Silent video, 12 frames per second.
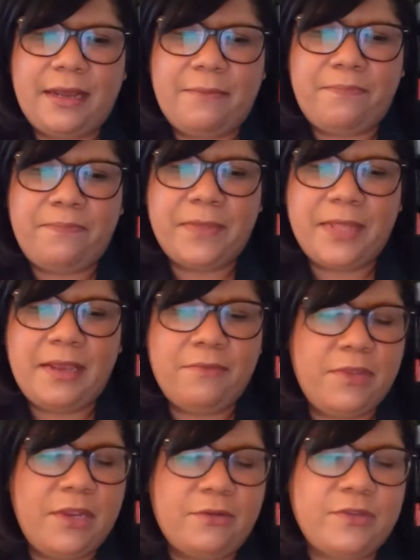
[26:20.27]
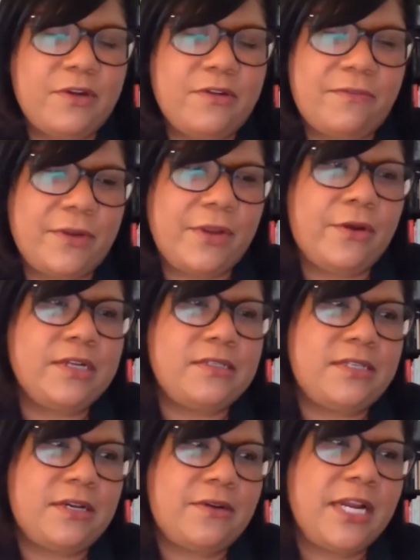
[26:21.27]
sort of for your
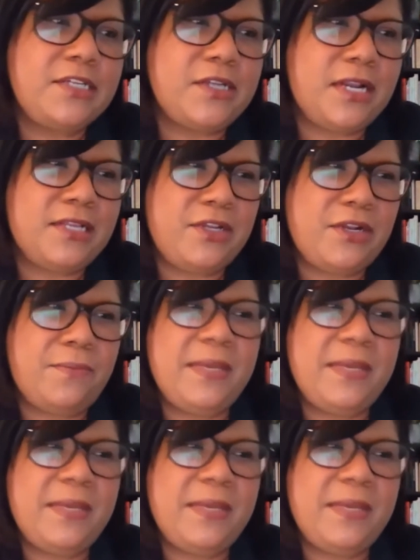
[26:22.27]
consideration is,